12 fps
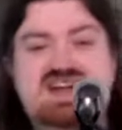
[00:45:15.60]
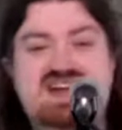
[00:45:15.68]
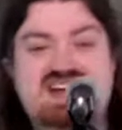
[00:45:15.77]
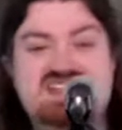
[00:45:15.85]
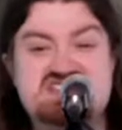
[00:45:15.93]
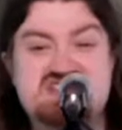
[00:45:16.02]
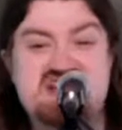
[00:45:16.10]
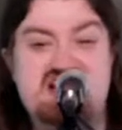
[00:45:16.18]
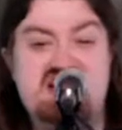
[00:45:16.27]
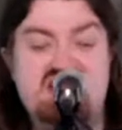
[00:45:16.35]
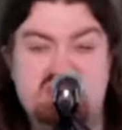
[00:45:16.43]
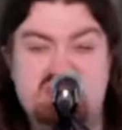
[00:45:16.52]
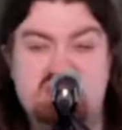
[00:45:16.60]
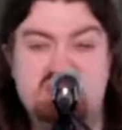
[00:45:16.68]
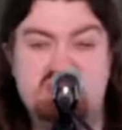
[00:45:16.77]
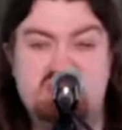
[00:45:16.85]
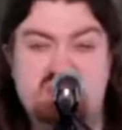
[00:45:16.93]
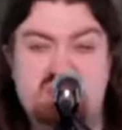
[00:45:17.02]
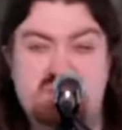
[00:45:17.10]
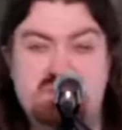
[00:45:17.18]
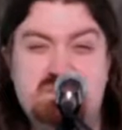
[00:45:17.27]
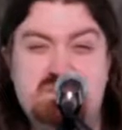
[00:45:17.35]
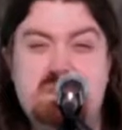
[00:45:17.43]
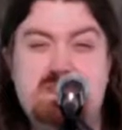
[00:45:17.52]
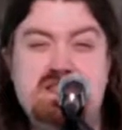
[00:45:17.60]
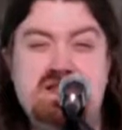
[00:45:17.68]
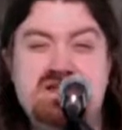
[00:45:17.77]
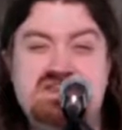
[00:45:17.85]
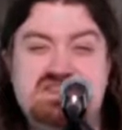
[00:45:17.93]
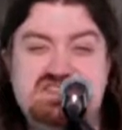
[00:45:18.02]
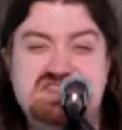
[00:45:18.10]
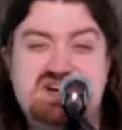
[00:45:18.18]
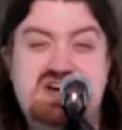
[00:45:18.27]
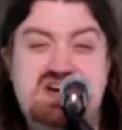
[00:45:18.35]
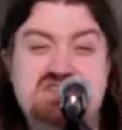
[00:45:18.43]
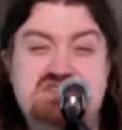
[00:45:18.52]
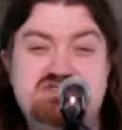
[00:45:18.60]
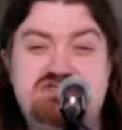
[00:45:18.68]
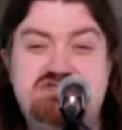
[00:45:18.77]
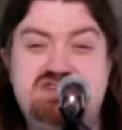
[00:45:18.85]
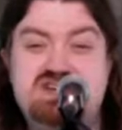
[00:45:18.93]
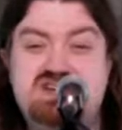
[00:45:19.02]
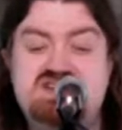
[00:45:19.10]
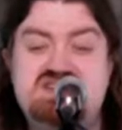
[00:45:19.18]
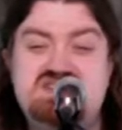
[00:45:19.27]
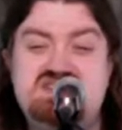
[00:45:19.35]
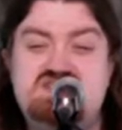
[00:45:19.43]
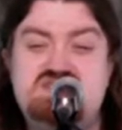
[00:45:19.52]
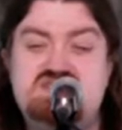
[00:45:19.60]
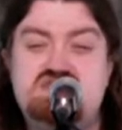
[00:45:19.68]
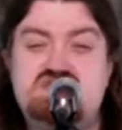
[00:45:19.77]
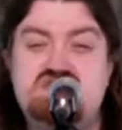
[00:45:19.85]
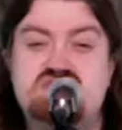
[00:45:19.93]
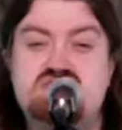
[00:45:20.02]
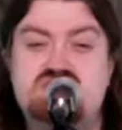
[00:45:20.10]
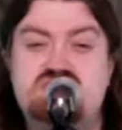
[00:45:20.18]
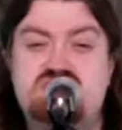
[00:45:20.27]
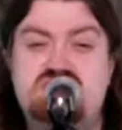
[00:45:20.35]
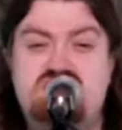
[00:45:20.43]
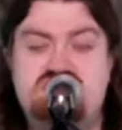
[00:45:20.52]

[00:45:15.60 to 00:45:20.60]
And I know it's hard to face the truth.